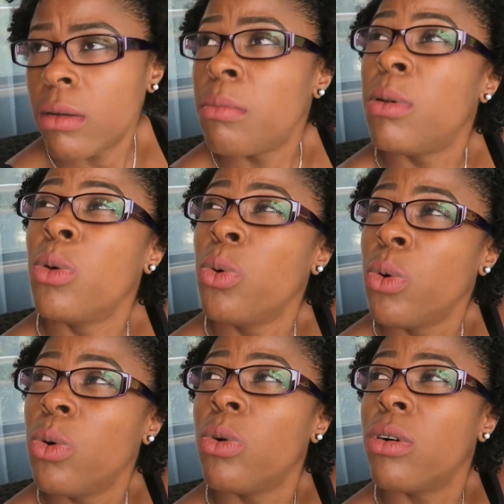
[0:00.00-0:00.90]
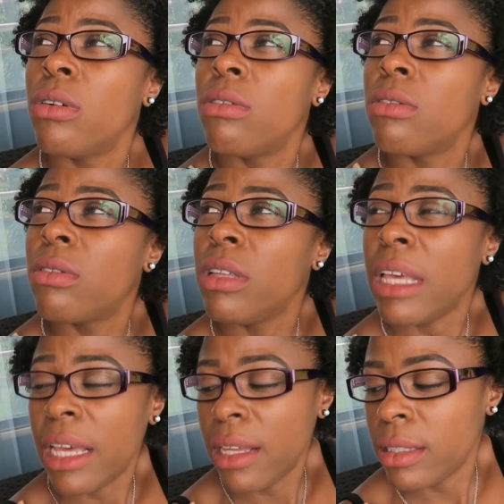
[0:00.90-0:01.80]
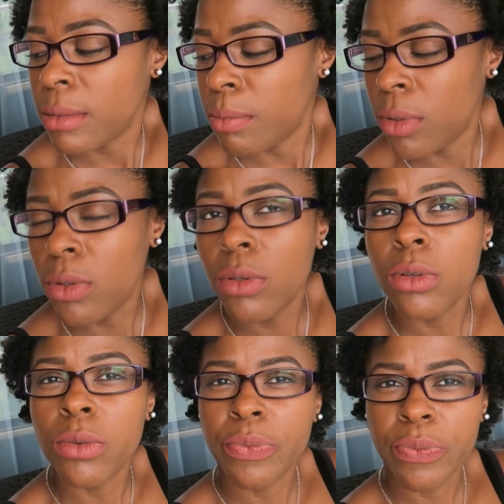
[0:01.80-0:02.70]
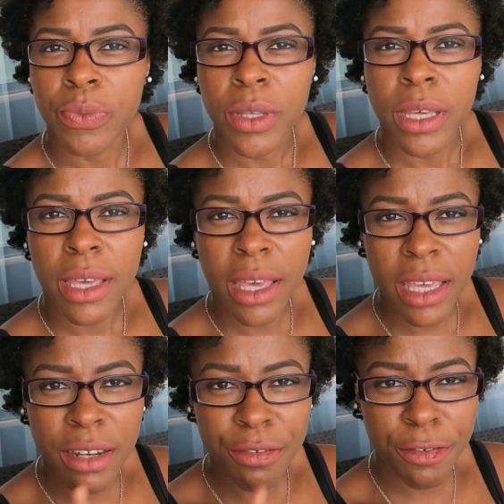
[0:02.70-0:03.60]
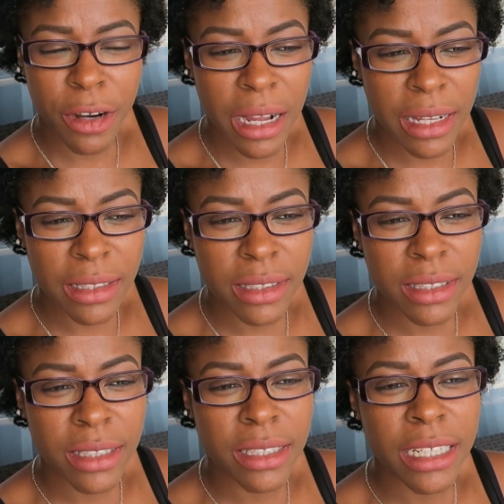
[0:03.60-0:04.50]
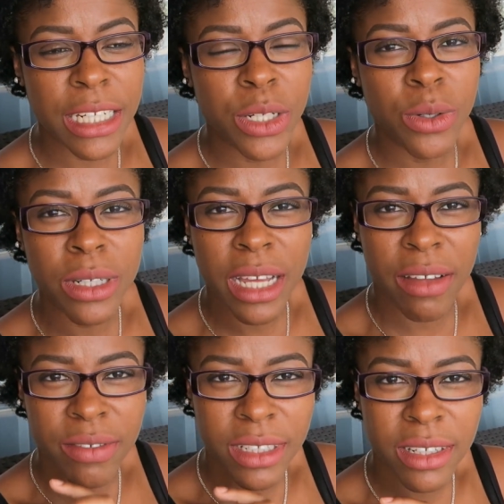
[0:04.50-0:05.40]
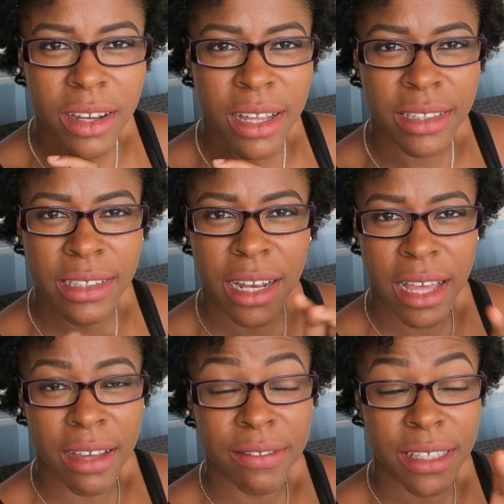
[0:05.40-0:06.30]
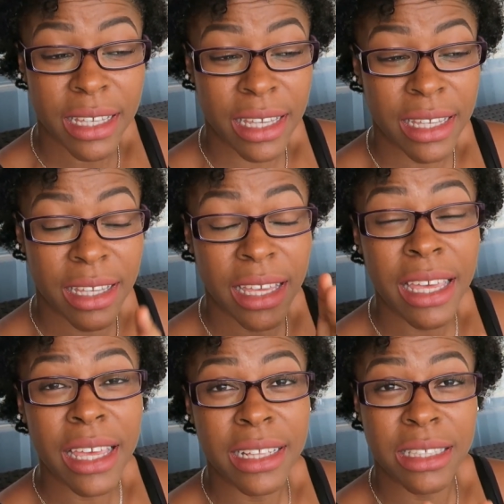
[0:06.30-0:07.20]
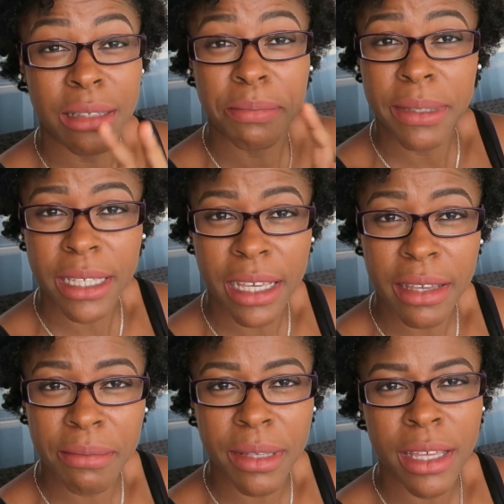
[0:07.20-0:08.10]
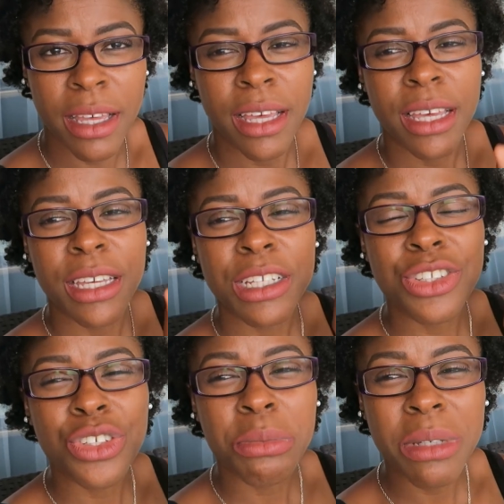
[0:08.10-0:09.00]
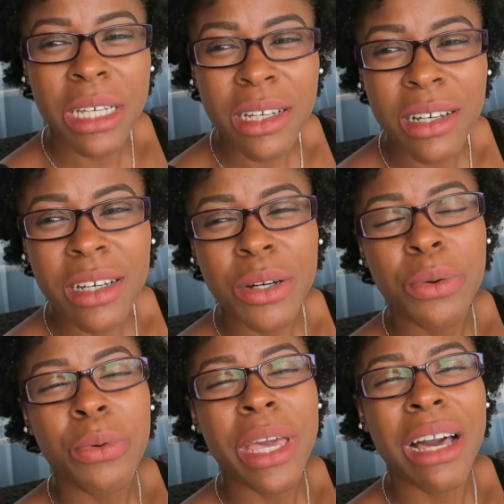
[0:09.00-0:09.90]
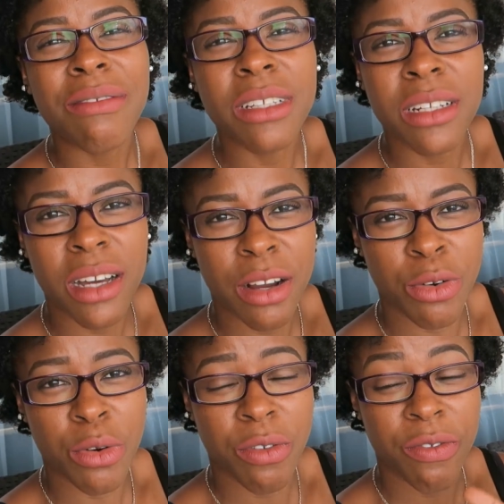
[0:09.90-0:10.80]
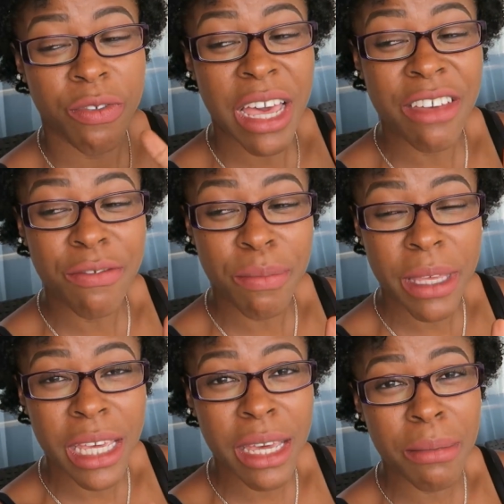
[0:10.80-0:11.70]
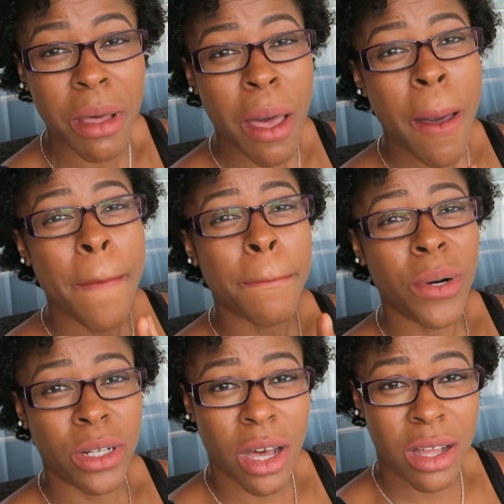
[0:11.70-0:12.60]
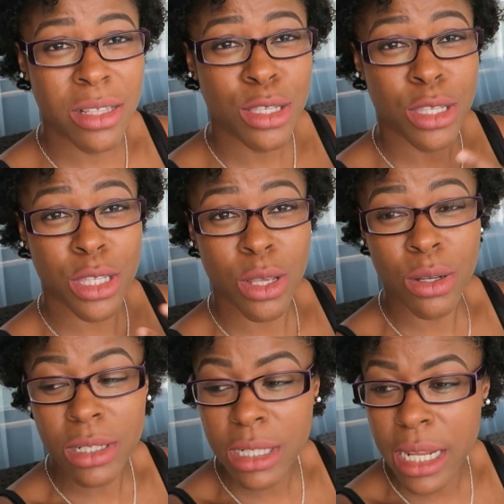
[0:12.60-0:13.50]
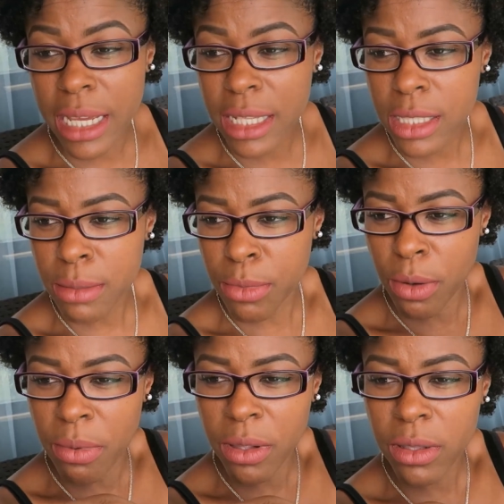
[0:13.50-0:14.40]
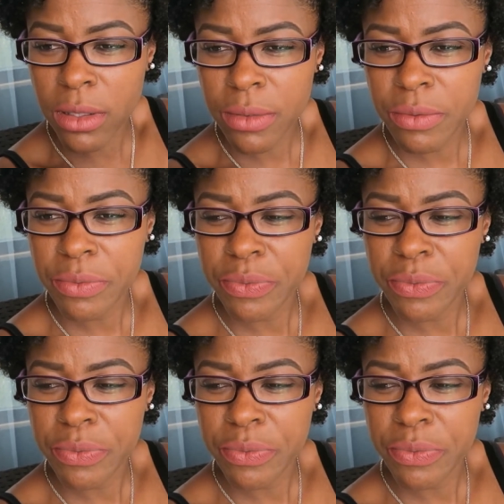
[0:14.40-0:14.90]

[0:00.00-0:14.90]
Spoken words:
Blue. Yes, blue. In France, they don't have dinner until after 8 p.m. In Jamaica, we have dinner around 5 p.m. But on Sundays, Bubble,